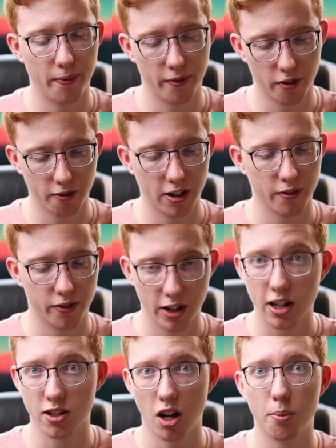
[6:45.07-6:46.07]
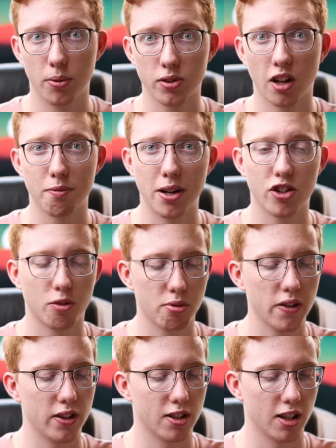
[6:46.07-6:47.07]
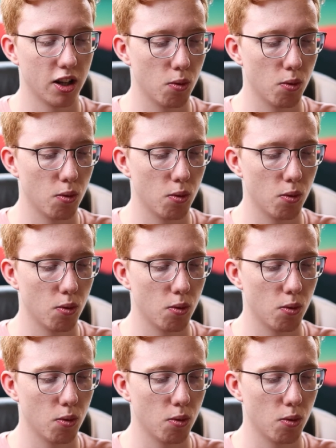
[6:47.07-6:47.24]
For the examples I've mentioned previously,